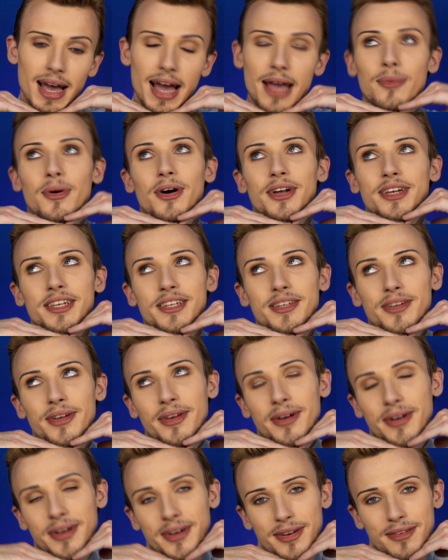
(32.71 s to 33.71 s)
I wanted to
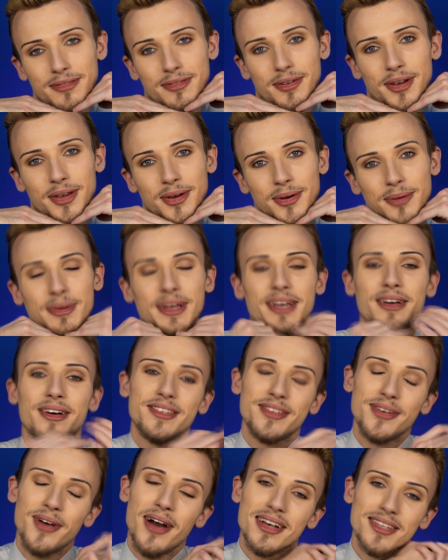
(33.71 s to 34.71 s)
look good for you
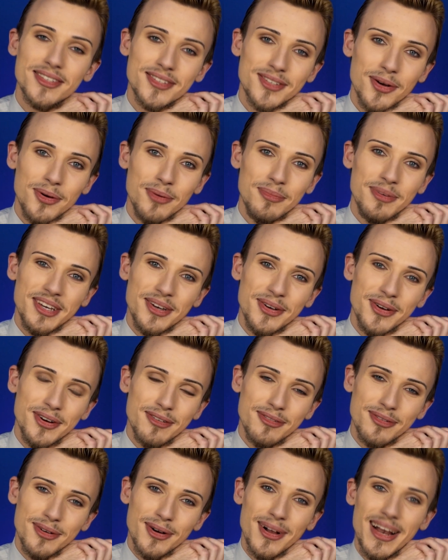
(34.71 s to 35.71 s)
because you are so
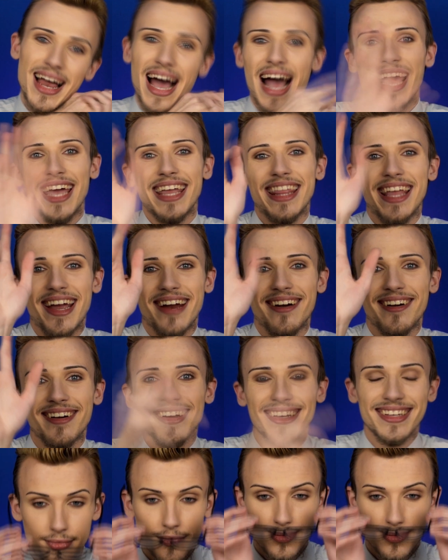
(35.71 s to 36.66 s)
beautiful. Hi there.